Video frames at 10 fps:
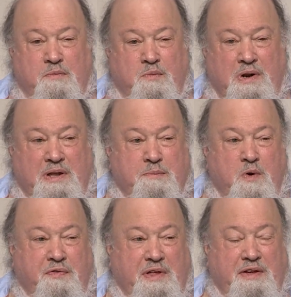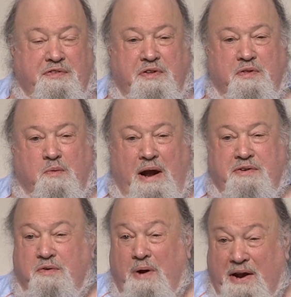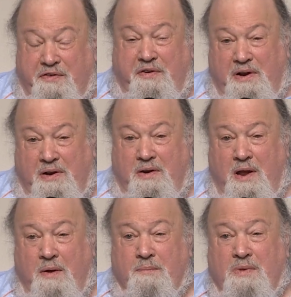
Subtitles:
really move things in the right direction.